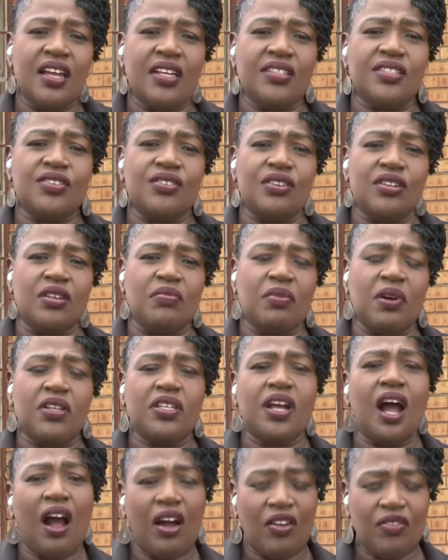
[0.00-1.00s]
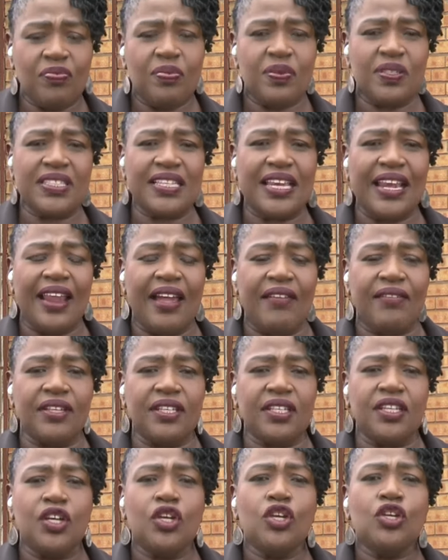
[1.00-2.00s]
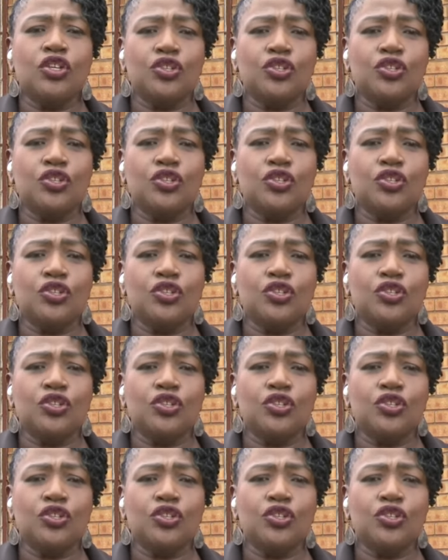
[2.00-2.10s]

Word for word: at around about half past 11,